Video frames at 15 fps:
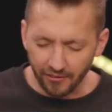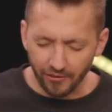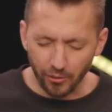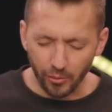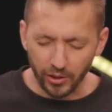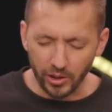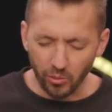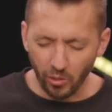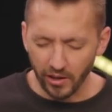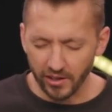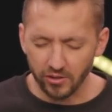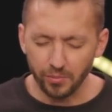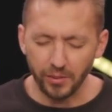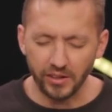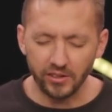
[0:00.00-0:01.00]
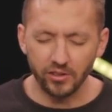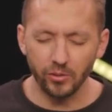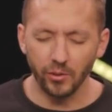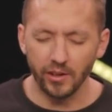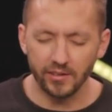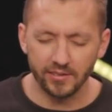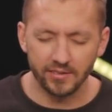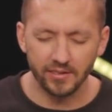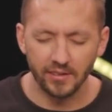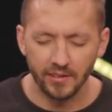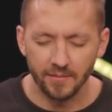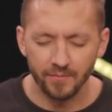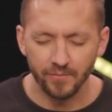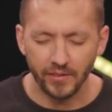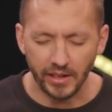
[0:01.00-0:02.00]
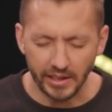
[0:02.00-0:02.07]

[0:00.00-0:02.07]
you for what you want to speak to us